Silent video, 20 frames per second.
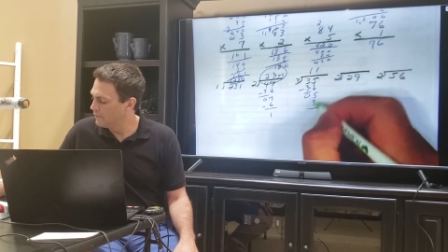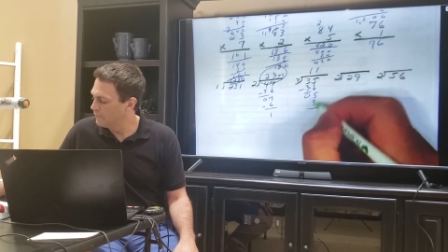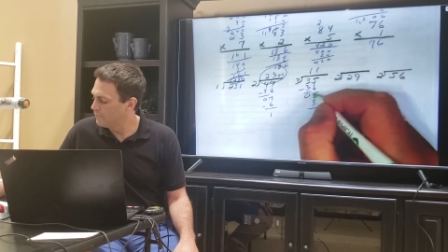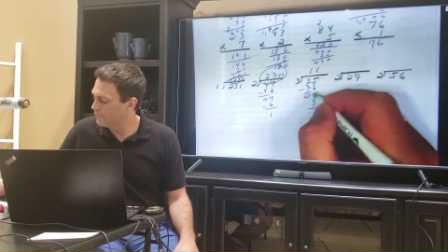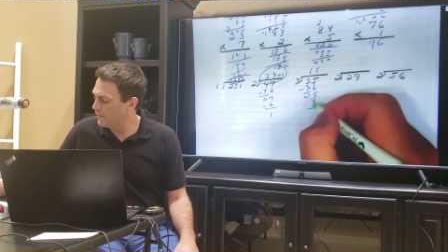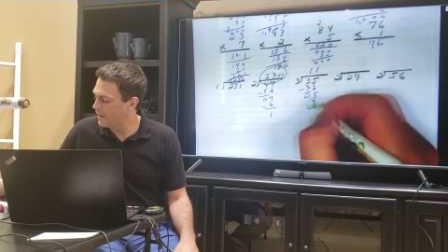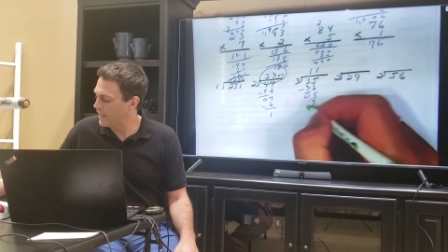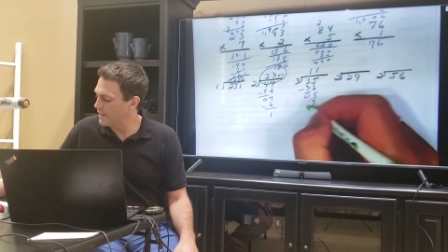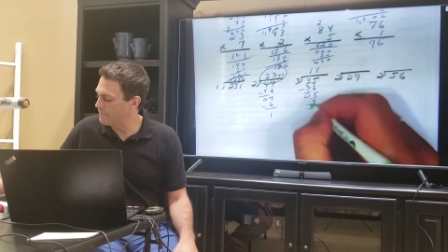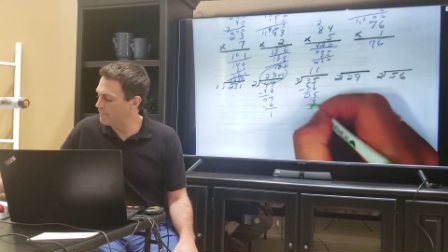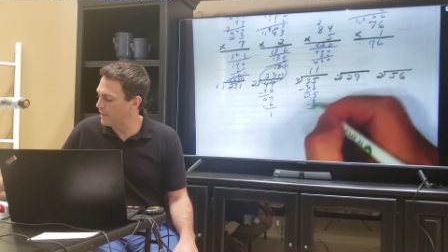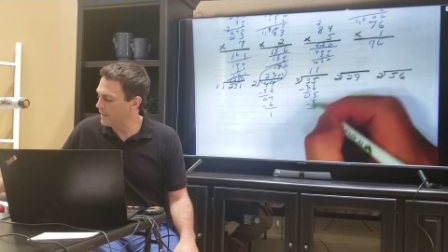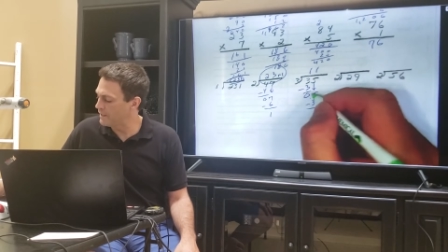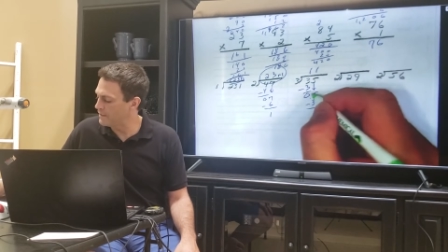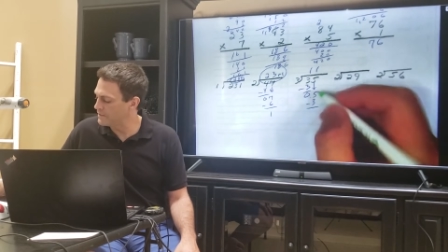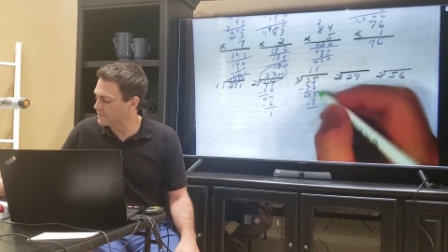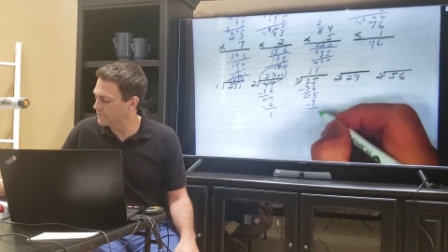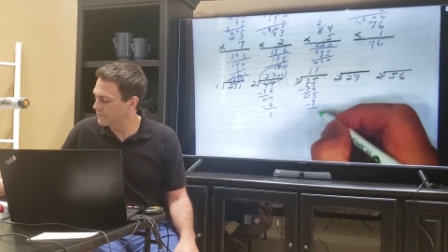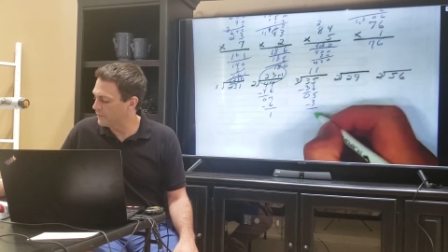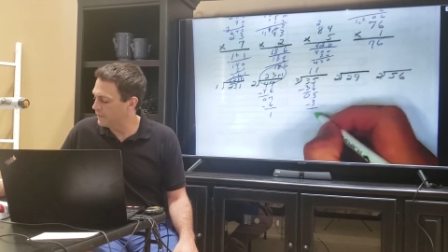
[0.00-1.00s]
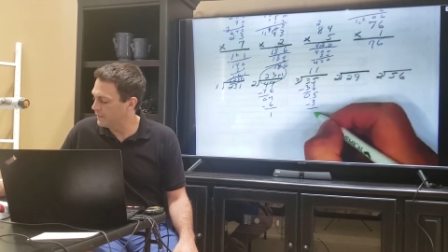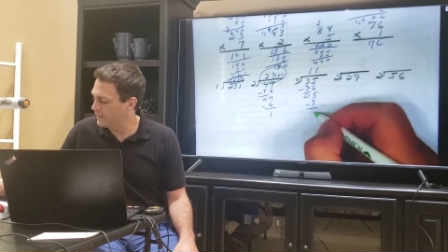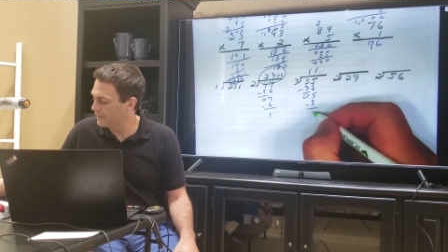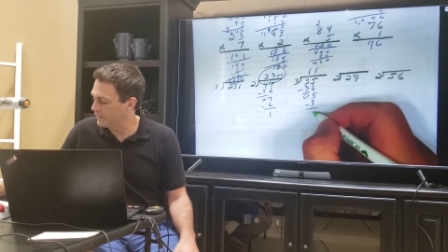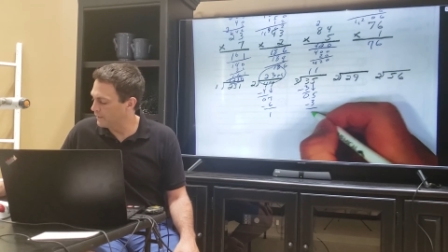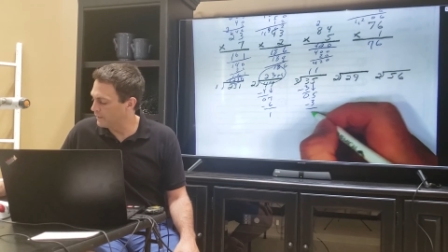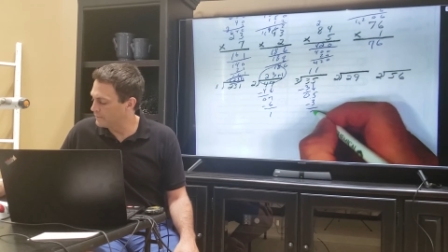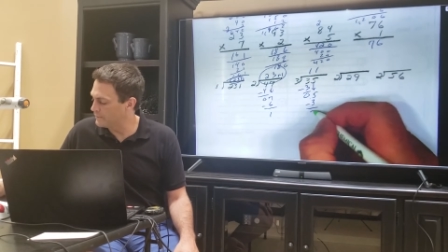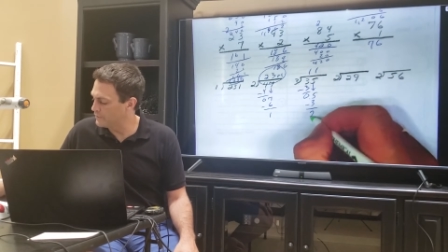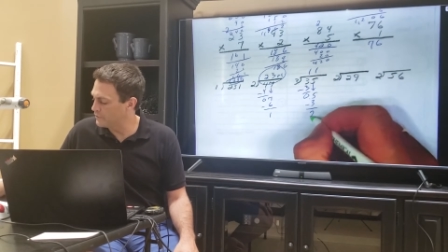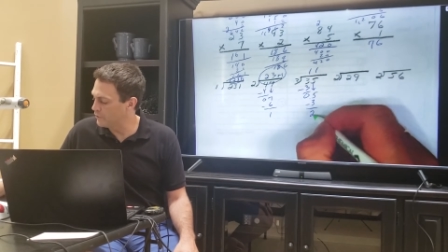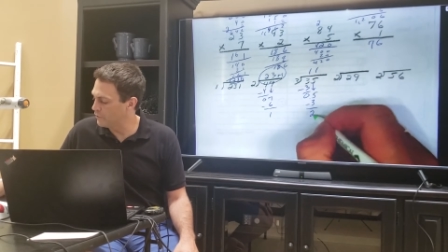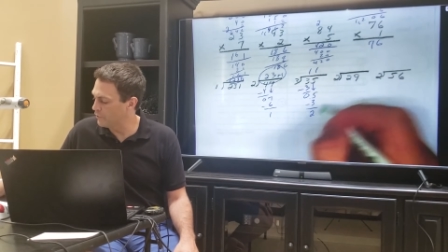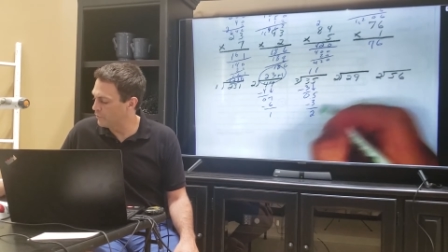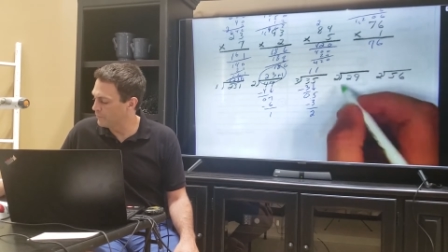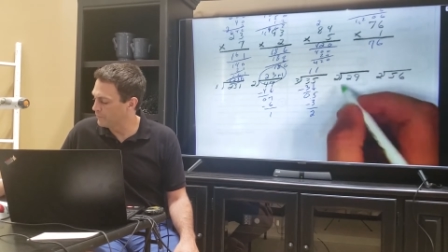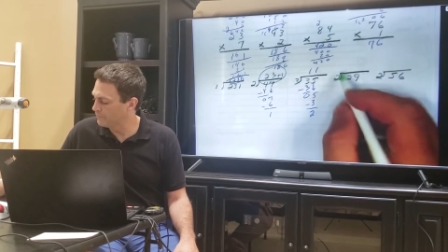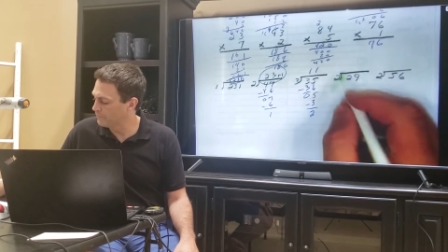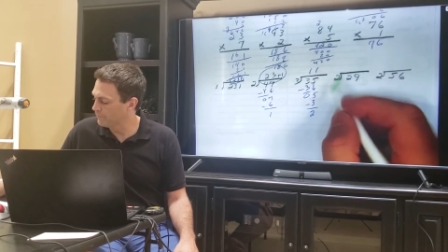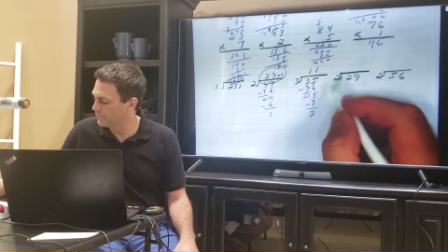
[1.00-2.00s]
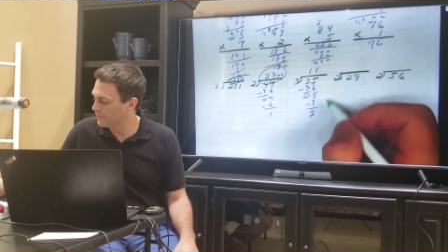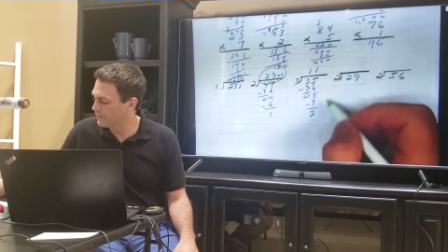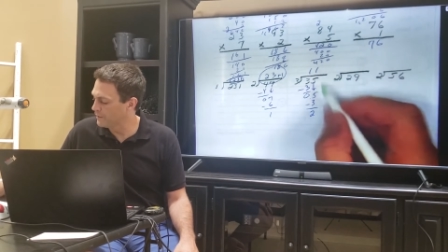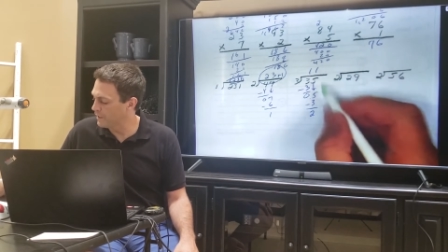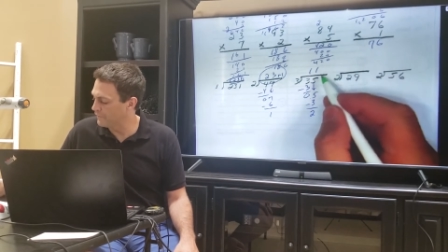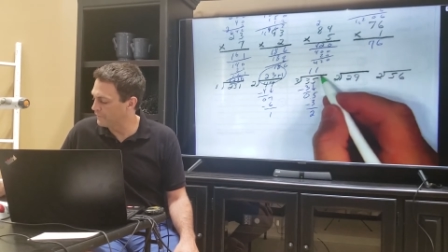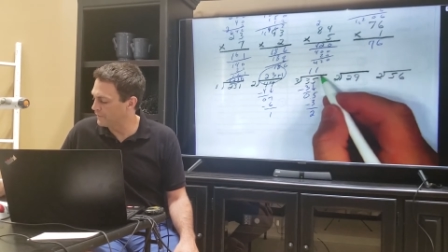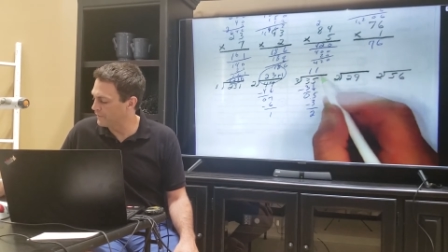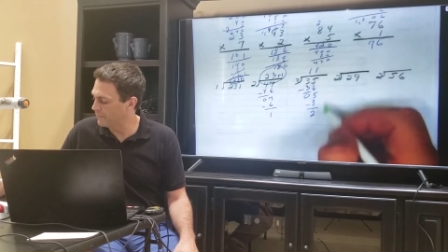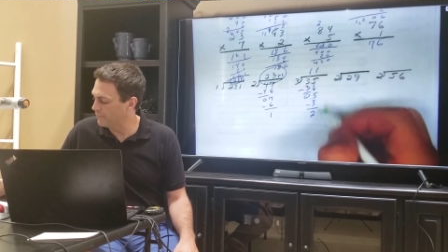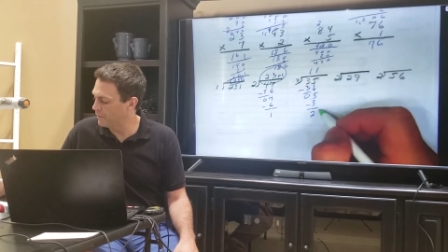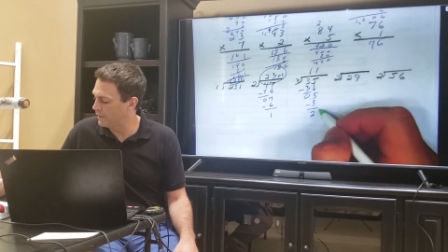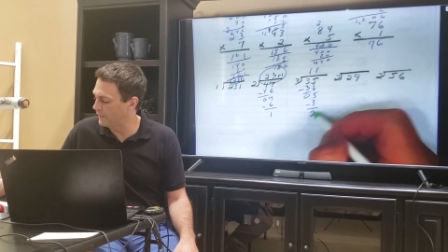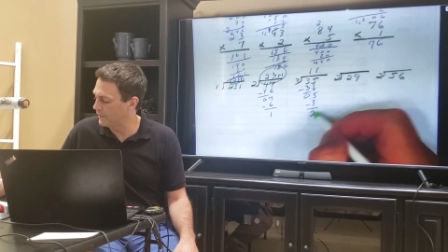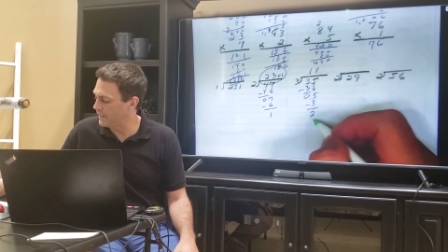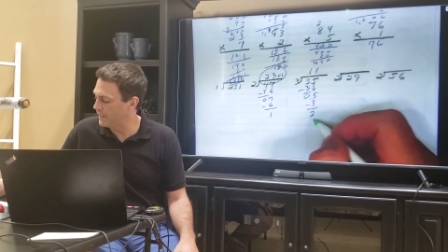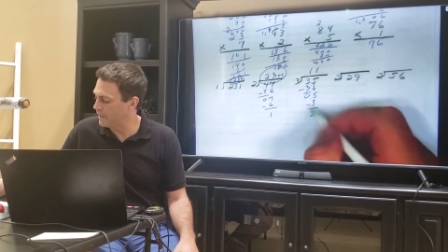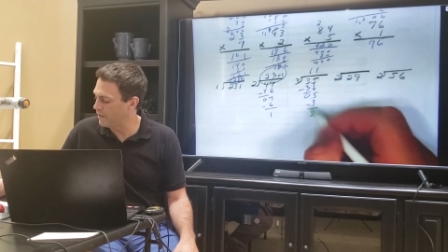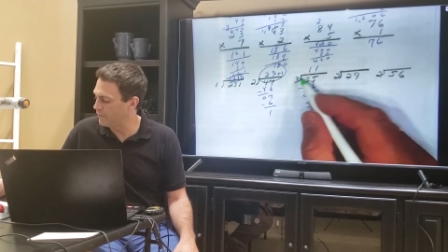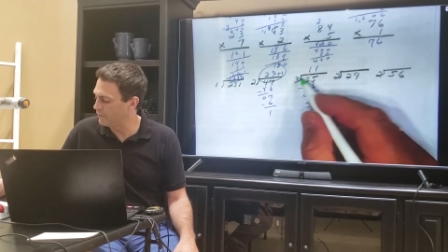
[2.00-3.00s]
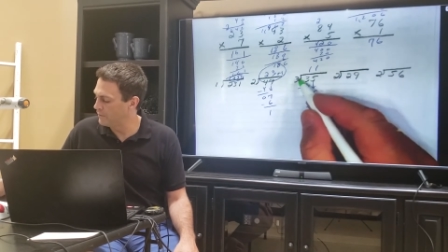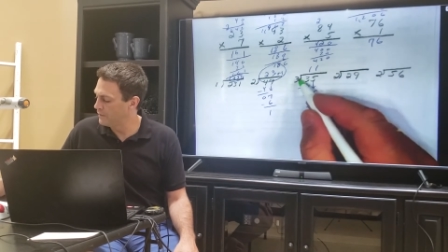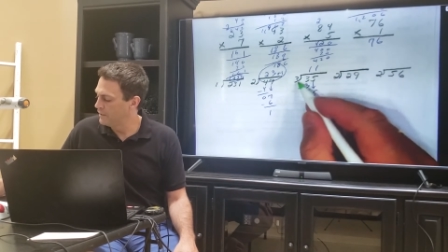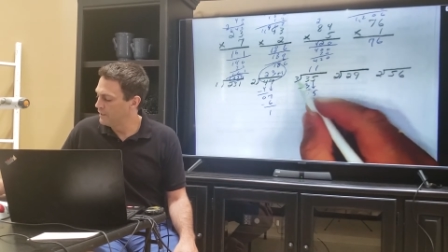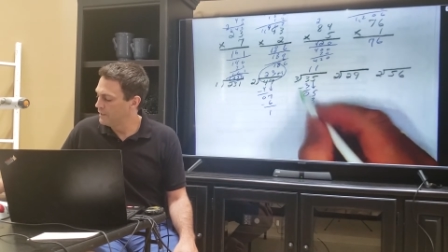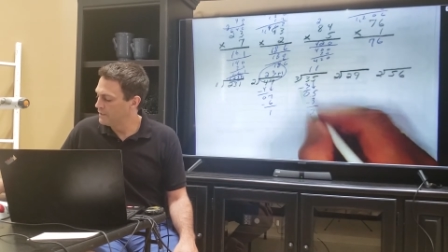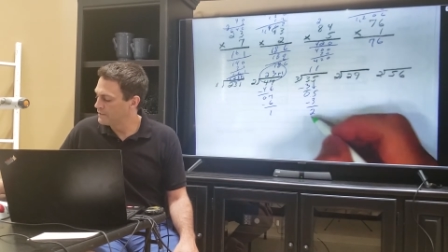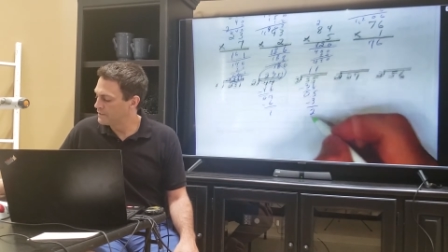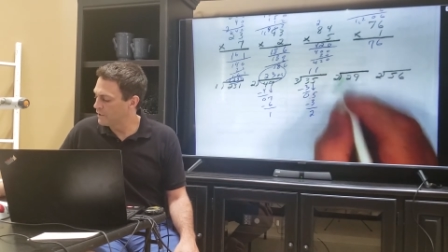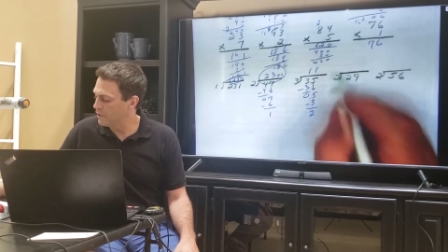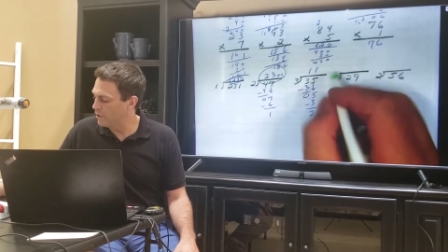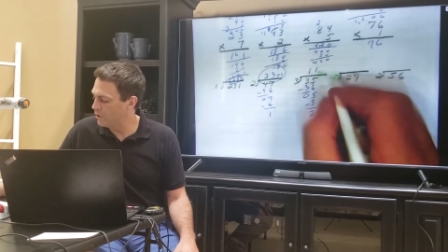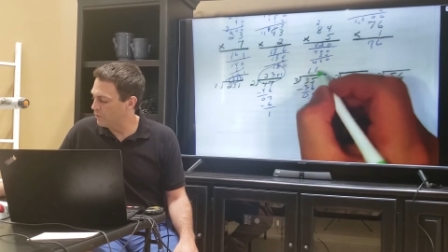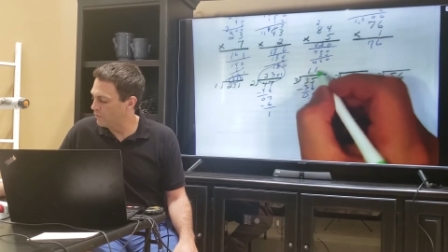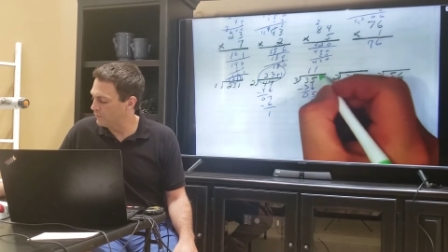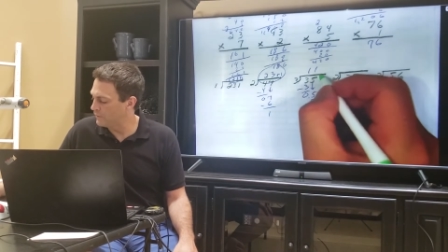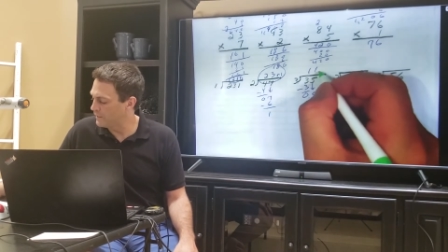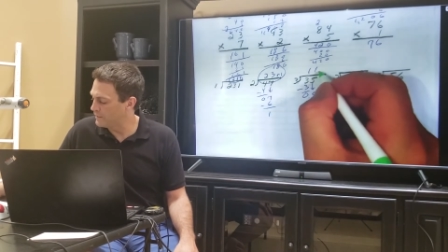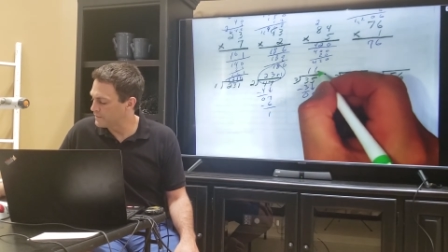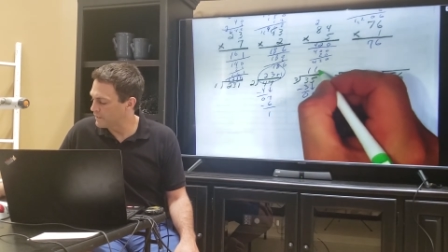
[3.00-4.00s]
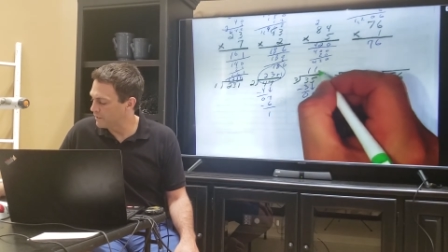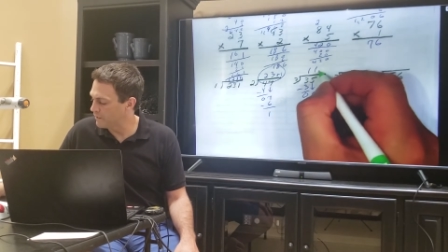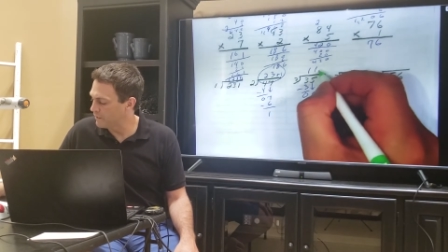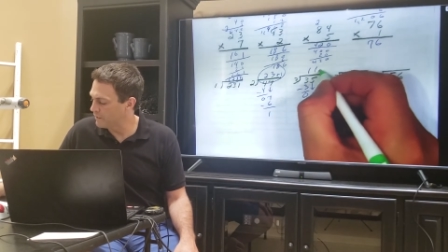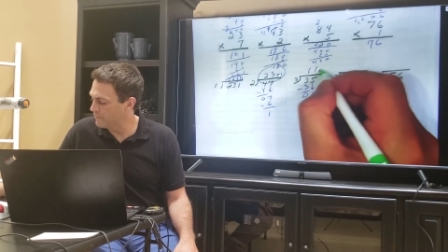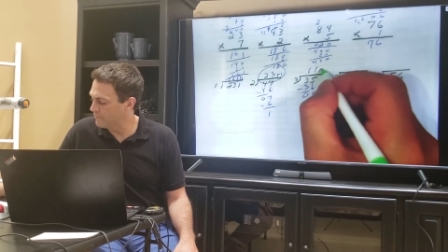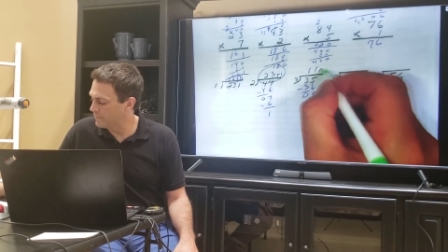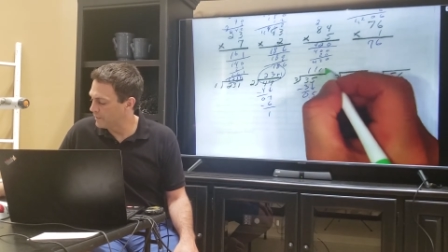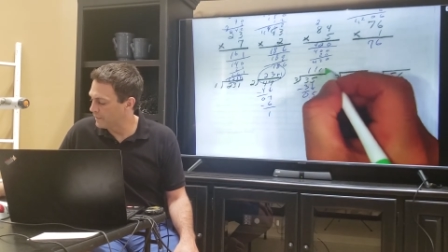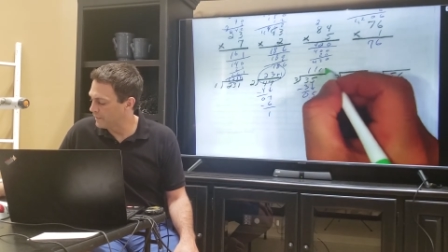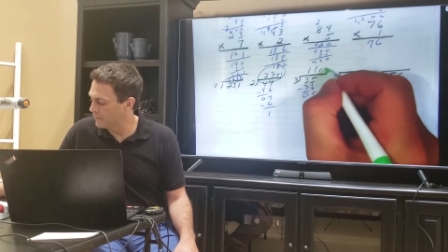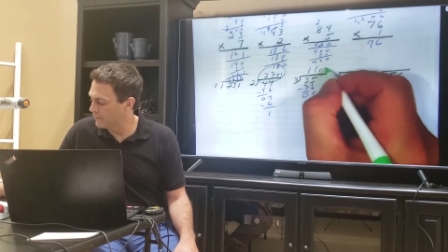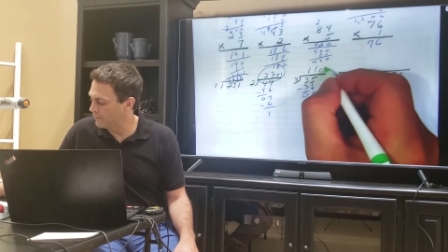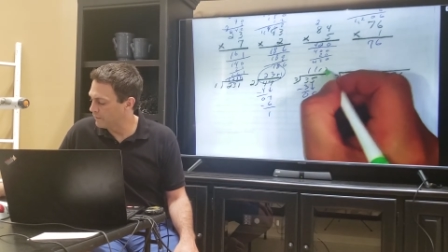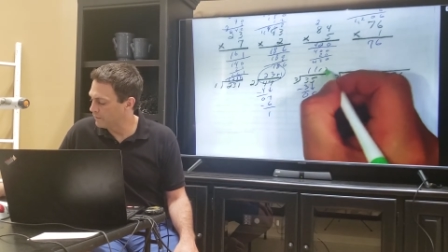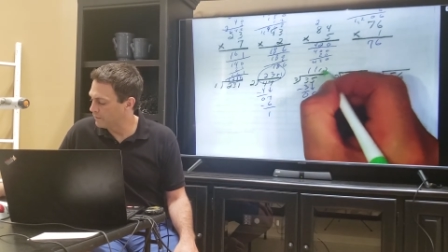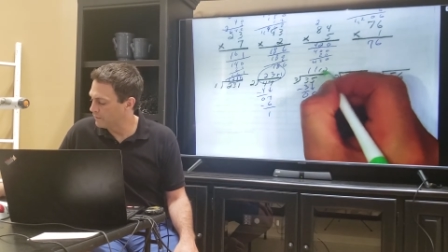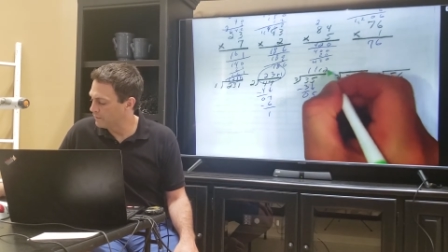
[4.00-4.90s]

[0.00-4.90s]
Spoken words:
5 minus 3 is 2. Nothing to bring down. So that's our remainder.